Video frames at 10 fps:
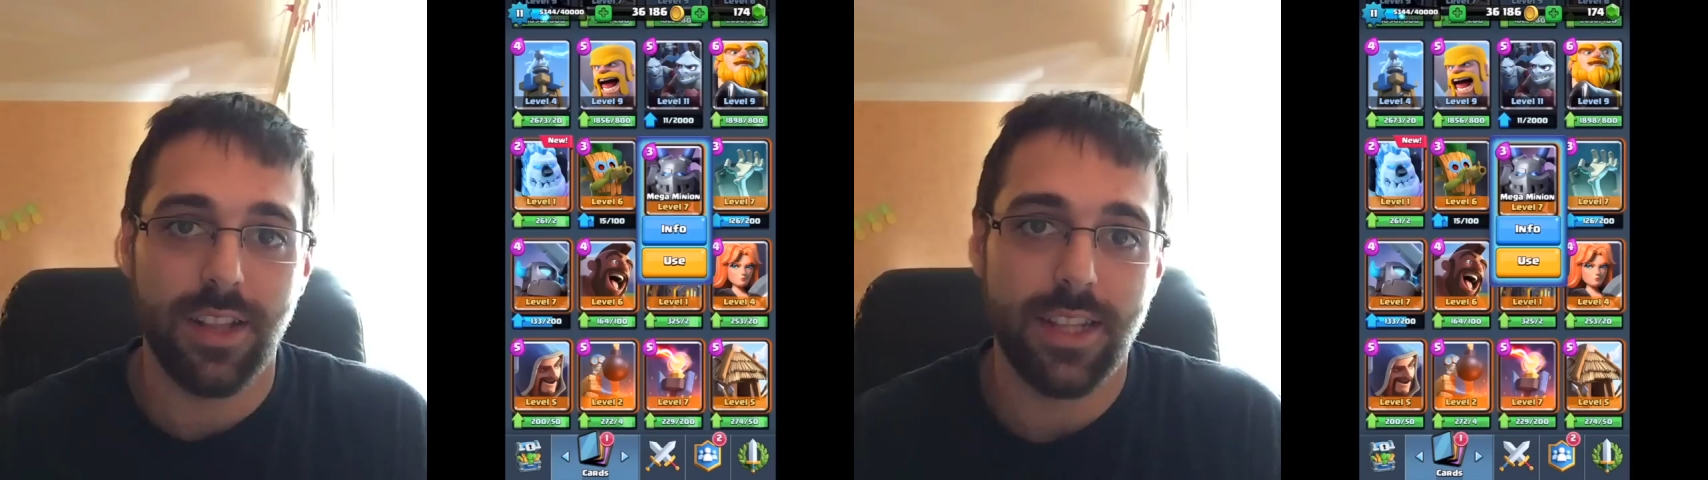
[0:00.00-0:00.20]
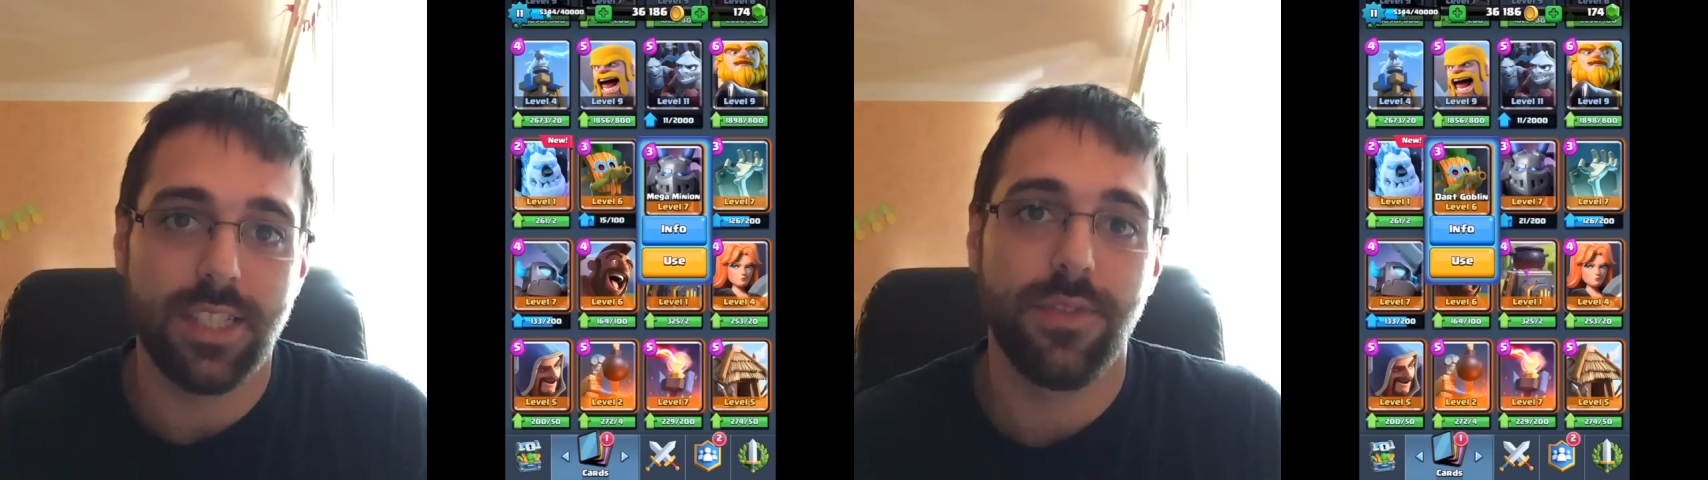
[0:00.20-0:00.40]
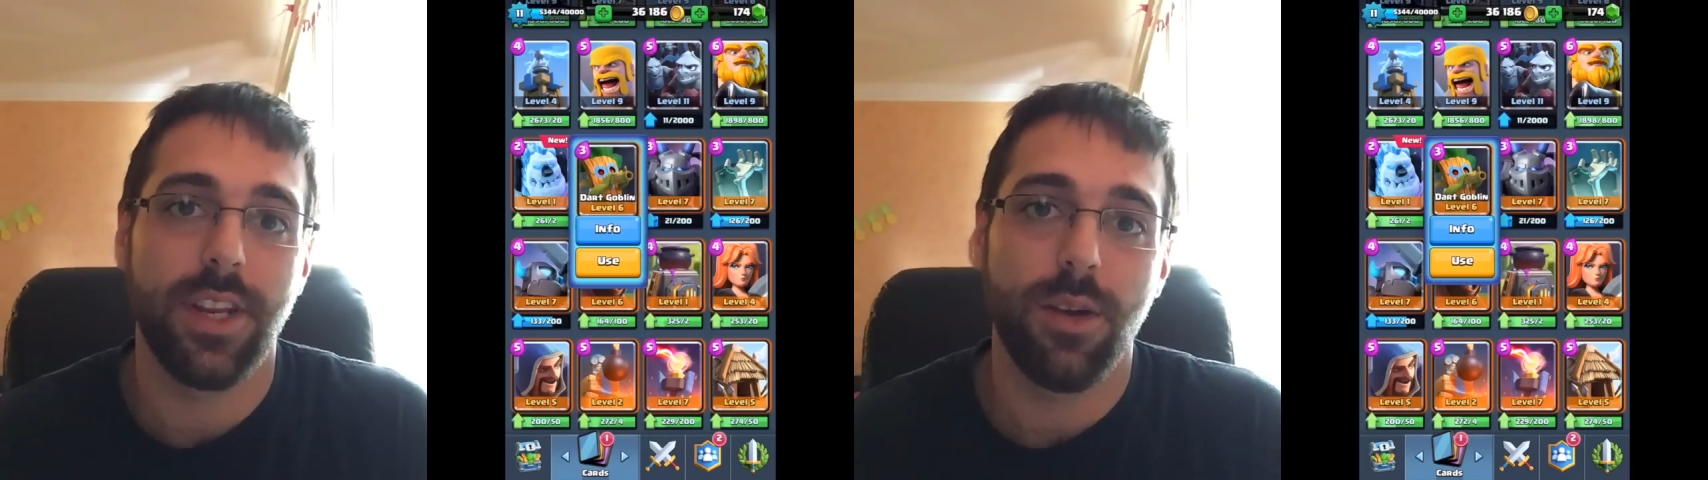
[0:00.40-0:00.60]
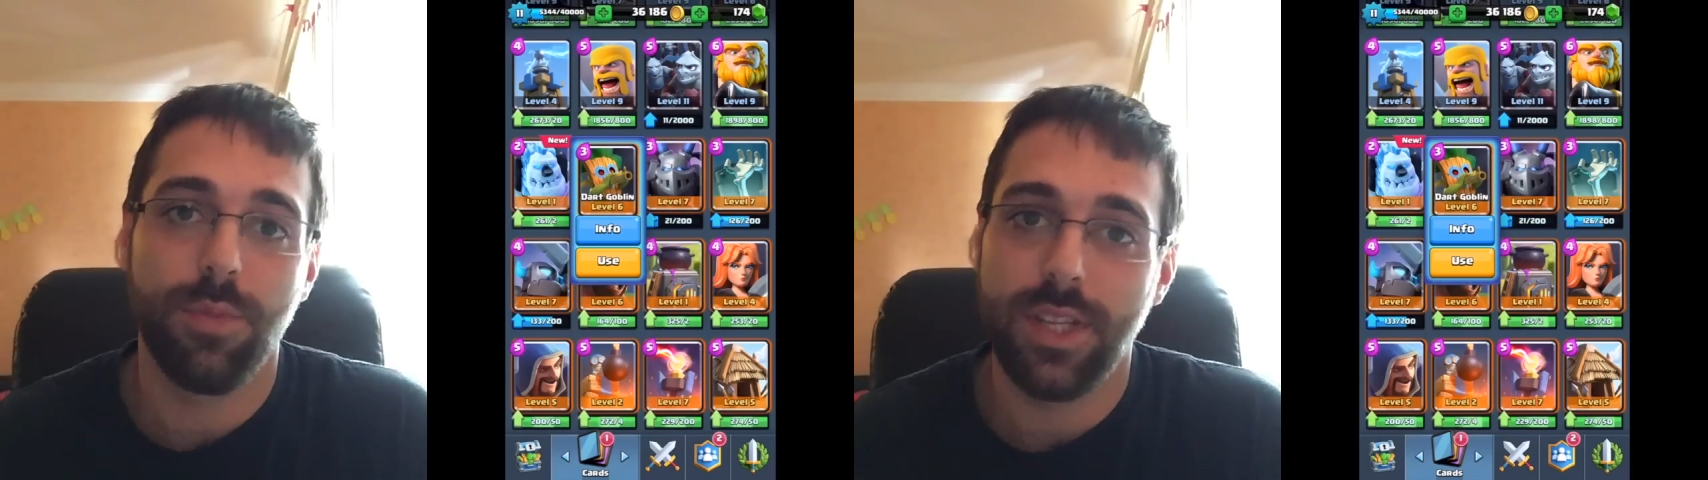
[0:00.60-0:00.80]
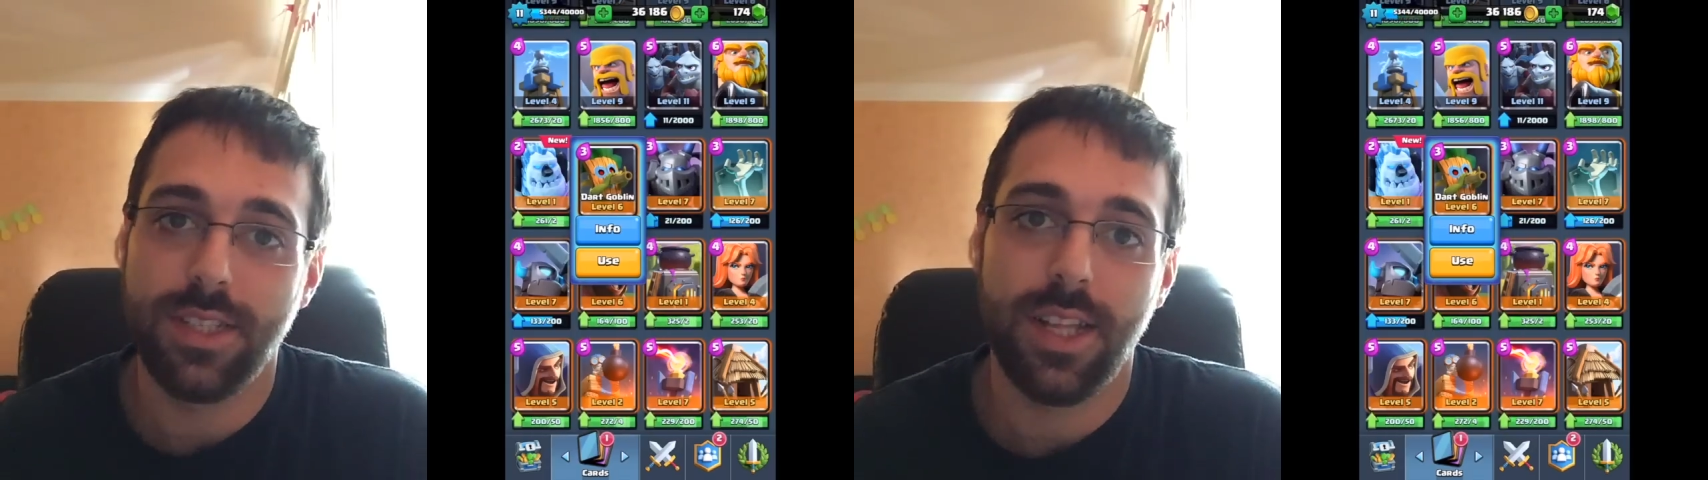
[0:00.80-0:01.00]
liked this video,
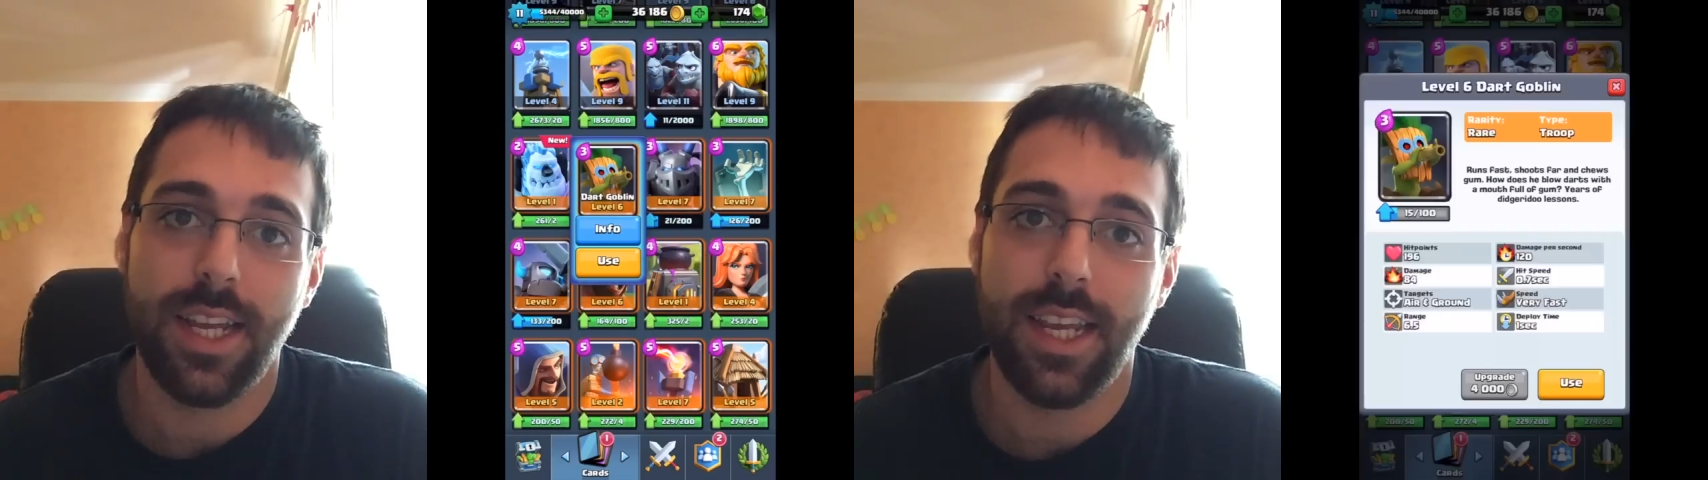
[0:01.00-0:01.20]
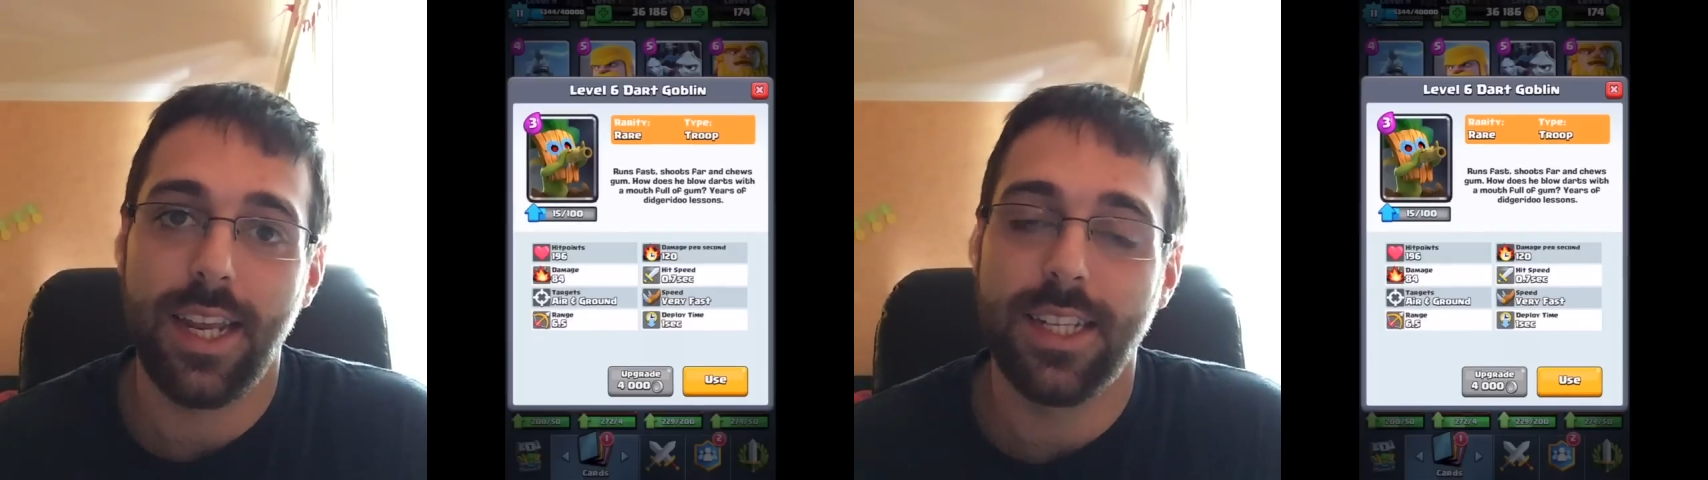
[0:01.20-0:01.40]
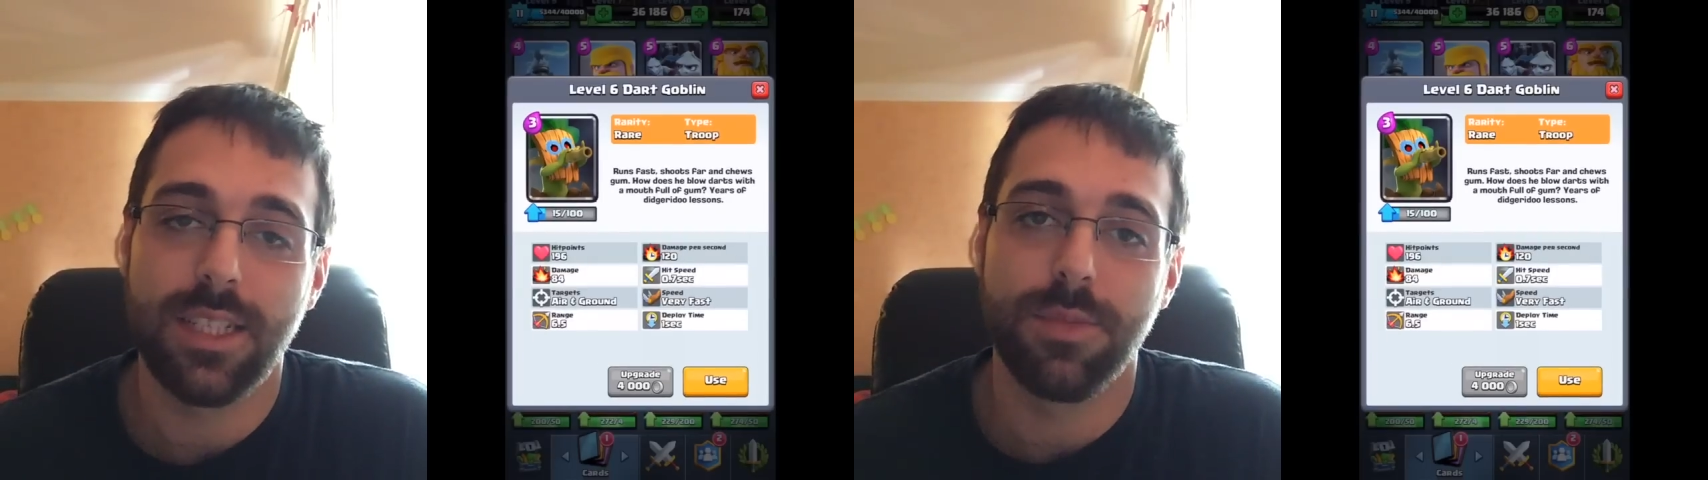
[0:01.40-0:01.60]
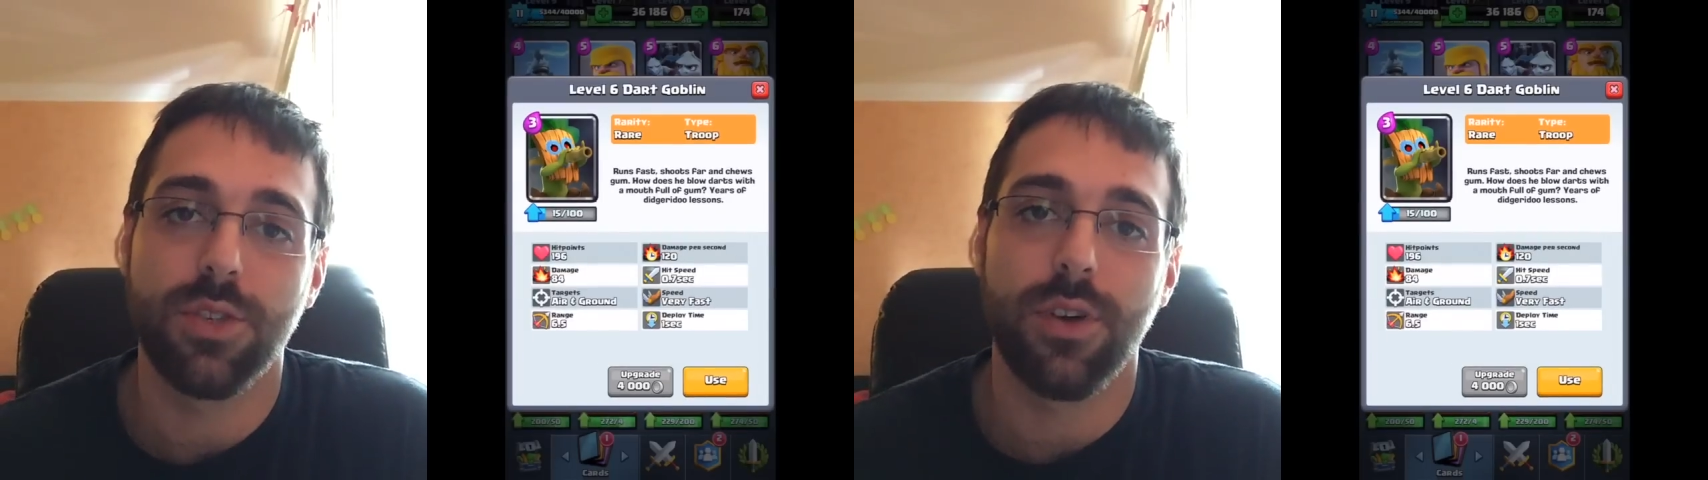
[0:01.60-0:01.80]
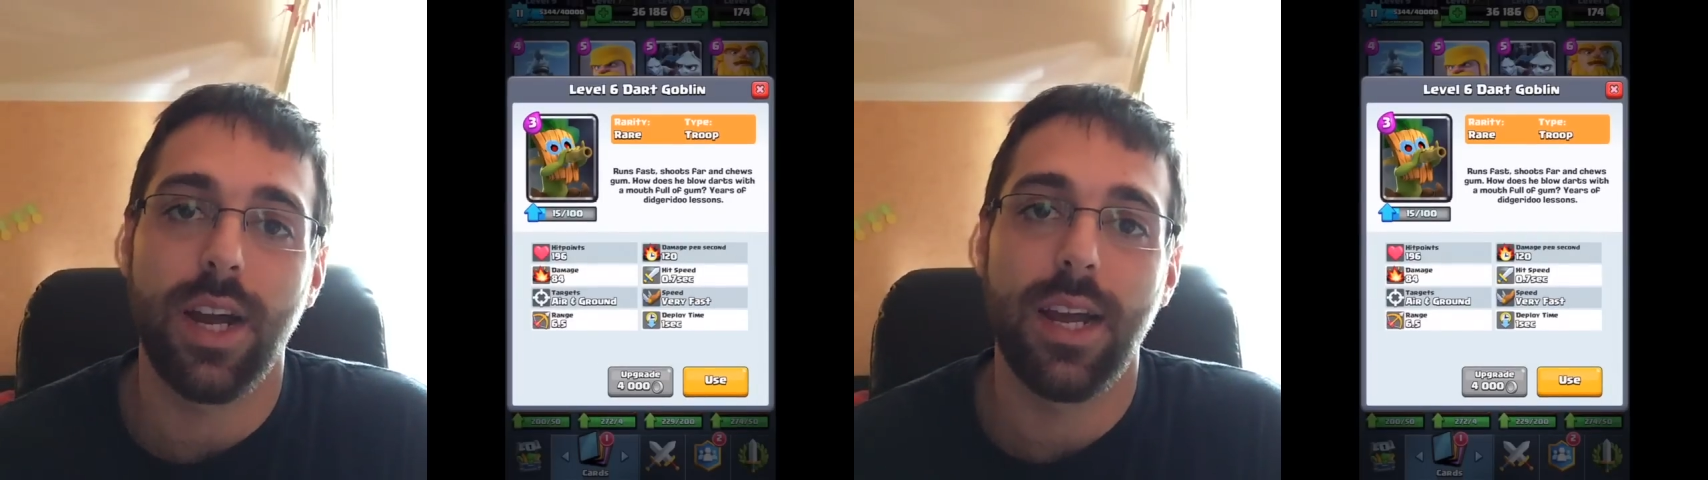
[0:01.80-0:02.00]
please like it, hit
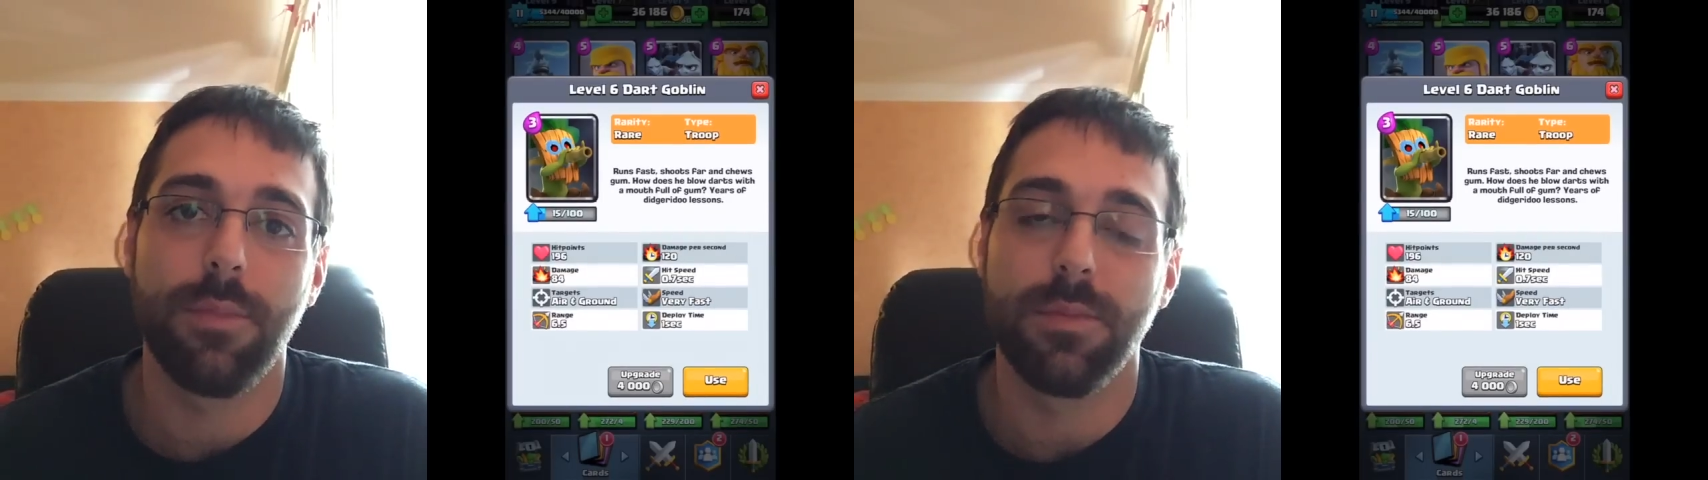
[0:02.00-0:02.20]
subscribe.